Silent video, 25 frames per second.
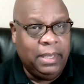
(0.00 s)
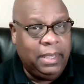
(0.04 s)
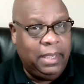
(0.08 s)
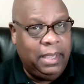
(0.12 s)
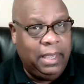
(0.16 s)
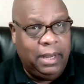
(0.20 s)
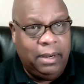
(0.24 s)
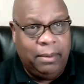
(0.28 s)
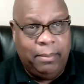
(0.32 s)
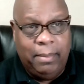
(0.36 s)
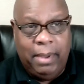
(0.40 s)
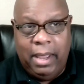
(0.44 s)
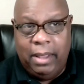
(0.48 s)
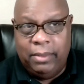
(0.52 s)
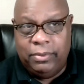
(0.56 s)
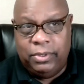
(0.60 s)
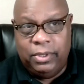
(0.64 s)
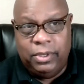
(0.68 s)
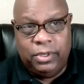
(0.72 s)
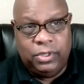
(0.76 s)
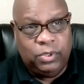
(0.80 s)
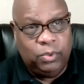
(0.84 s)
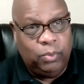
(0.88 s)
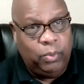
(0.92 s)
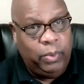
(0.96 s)
get them out
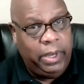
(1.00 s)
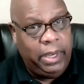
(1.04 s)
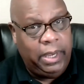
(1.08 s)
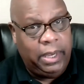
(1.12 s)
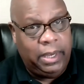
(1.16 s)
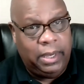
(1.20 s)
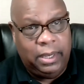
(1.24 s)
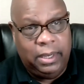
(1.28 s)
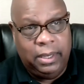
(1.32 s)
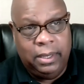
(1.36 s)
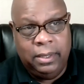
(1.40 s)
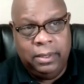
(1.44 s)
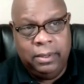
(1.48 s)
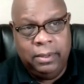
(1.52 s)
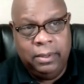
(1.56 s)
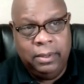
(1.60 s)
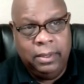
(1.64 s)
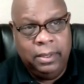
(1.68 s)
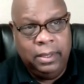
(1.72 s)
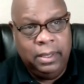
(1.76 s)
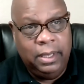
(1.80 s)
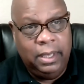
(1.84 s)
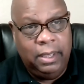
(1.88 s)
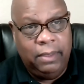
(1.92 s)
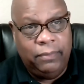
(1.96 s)
this week
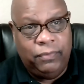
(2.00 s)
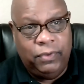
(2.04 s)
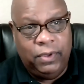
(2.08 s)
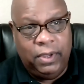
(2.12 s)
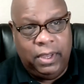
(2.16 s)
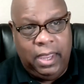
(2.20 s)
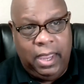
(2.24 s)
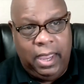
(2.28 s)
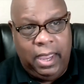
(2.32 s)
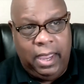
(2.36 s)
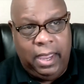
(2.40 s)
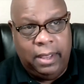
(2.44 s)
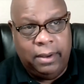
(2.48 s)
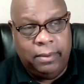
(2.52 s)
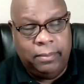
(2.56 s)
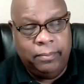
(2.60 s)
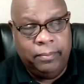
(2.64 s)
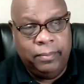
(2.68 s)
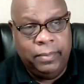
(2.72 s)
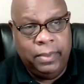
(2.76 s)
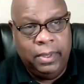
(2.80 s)
if you can.